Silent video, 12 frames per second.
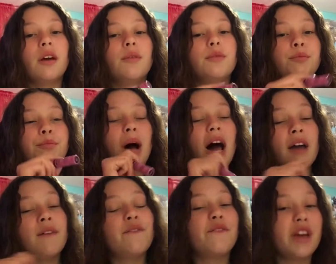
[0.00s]

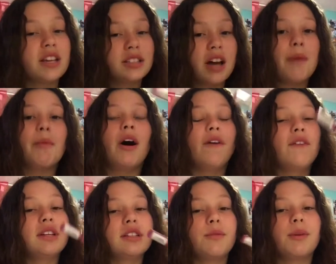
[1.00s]
By FaceTime,
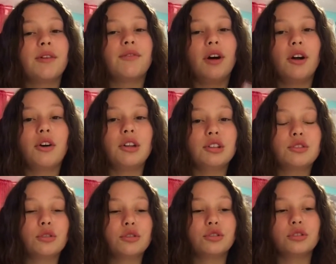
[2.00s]
obviously we're following the
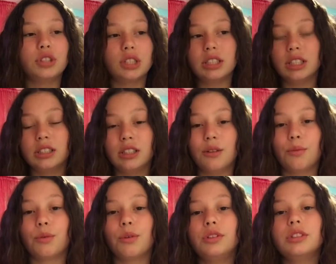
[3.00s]
social distancing
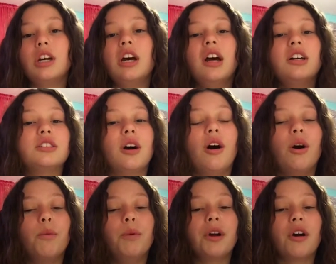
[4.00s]
rules, so
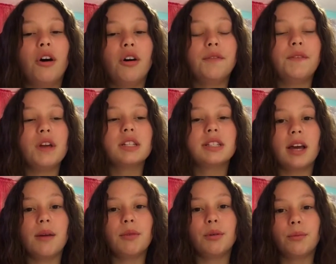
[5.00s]
we're on
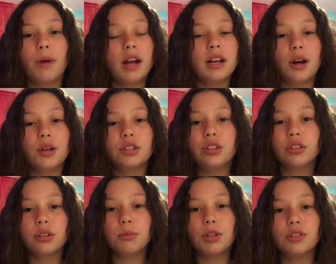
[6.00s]
FaceTime right now and she's
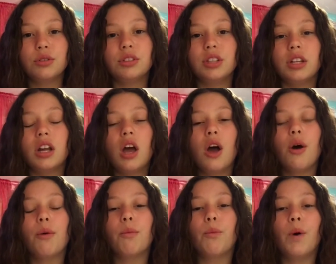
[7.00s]
going to be choosing
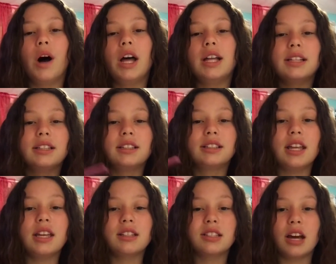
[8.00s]
what
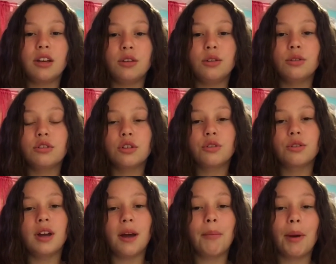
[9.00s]
things I use to
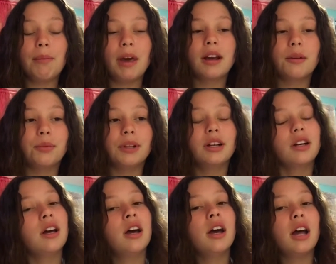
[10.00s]
create my makeup look.
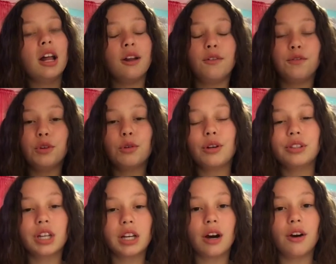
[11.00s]
And if you go
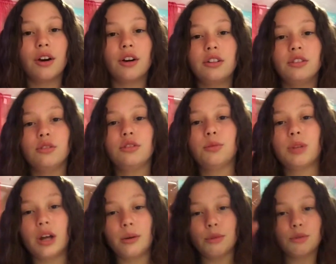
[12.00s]
check out her YouTube
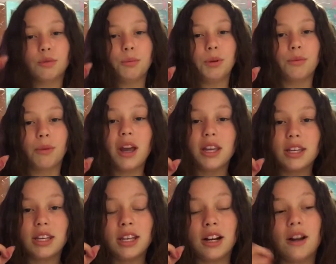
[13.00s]
channel, which will be right
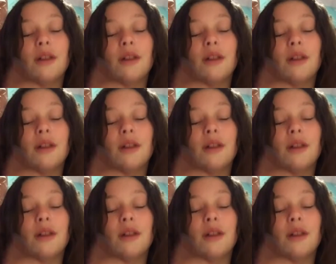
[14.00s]
here,